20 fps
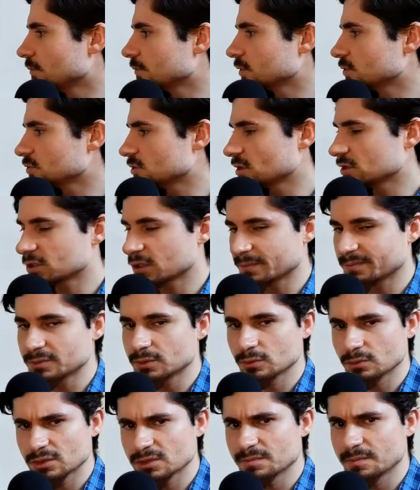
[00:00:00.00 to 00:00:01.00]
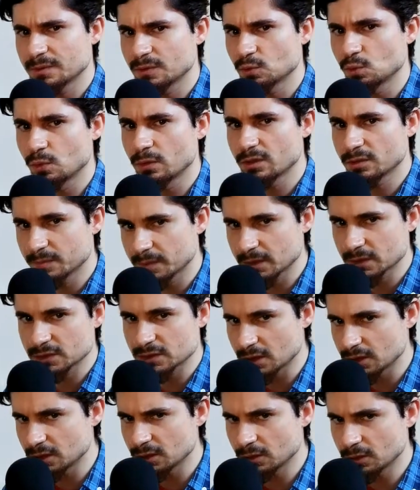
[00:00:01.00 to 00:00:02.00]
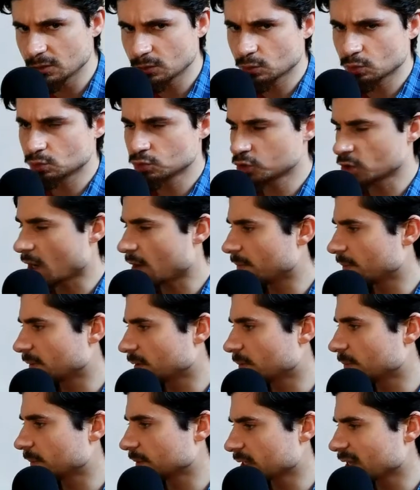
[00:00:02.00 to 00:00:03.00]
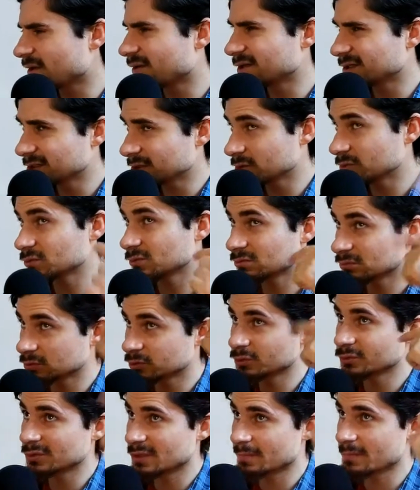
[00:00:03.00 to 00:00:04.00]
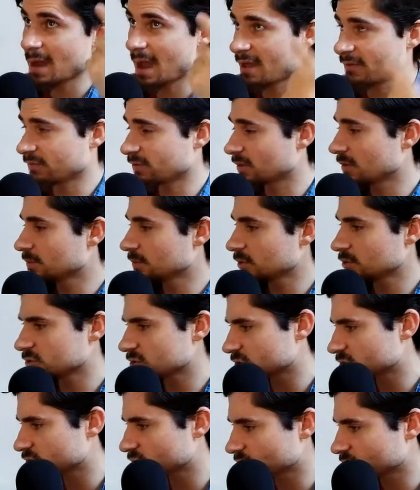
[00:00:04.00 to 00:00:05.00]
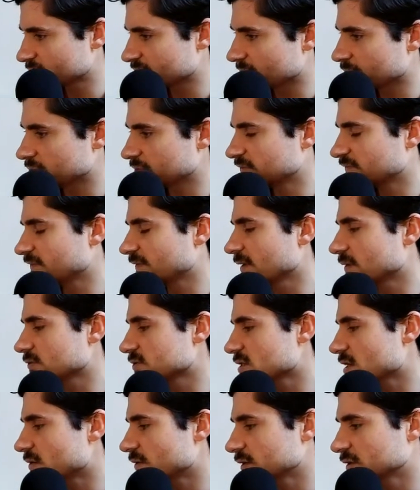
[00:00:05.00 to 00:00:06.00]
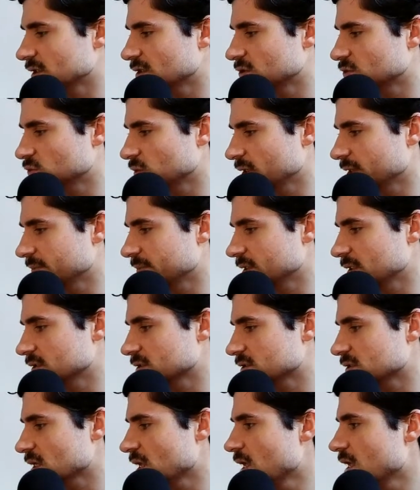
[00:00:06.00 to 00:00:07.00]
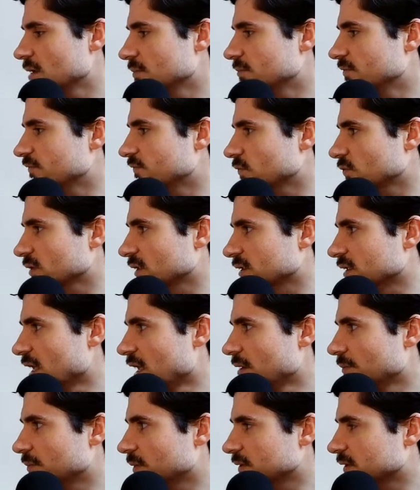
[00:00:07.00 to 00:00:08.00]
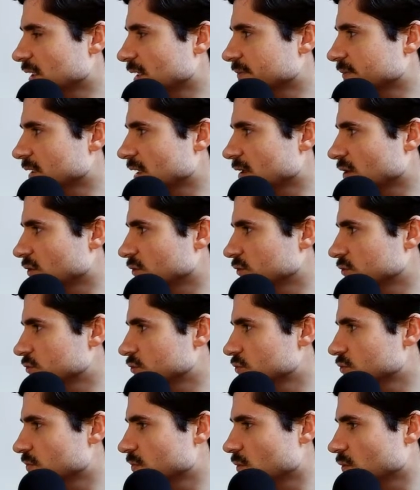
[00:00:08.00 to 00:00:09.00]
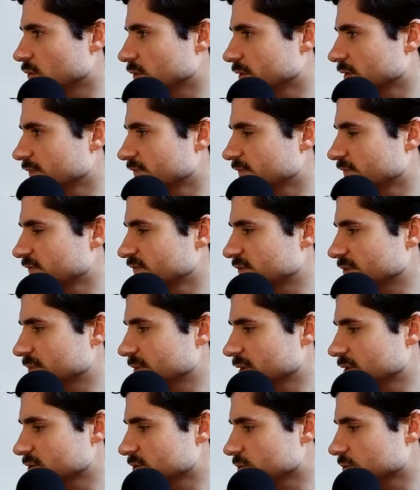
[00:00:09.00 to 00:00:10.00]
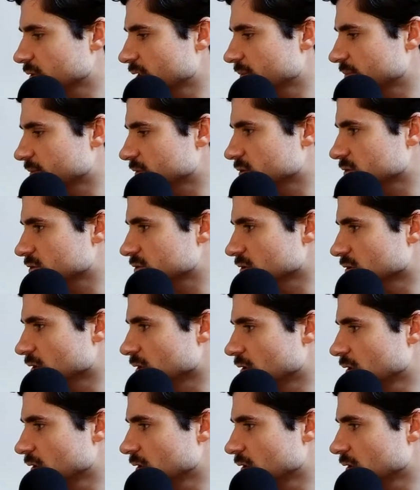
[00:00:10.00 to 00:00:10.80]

Because this episode is a bit weird because I needed to chop it up and now I need to do the math because it's two separate files. Now I did 20 minutes before that. But I'm not going to do more than 50 minutes today because,